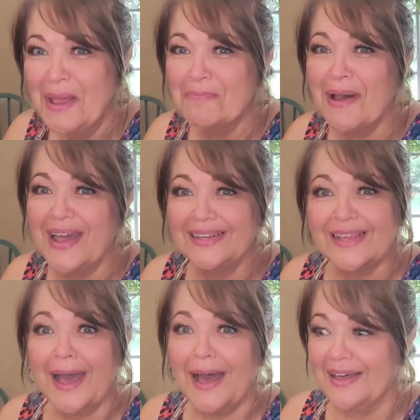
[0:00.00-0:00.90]
But
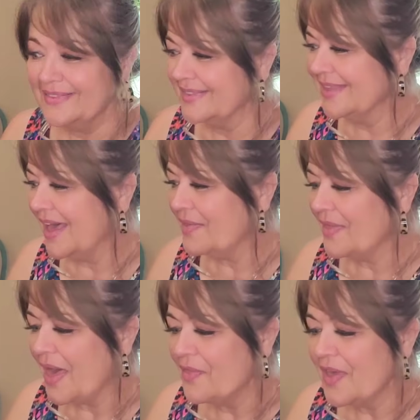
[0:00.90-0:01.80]

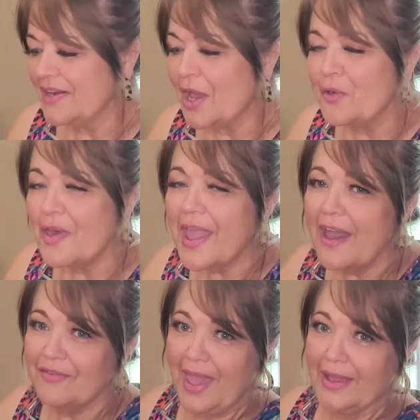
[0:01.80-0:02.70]
they know they
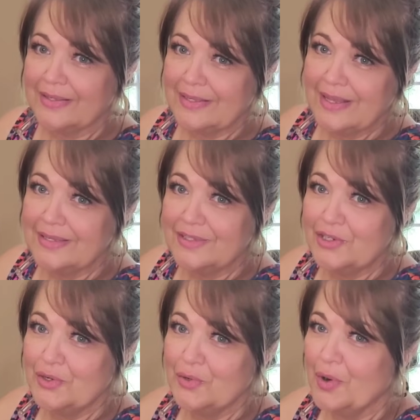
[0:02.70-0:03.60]
have access
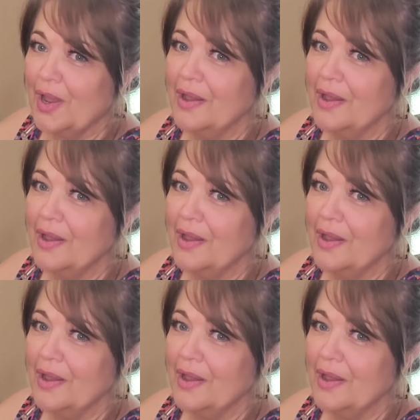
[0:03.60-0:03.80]
to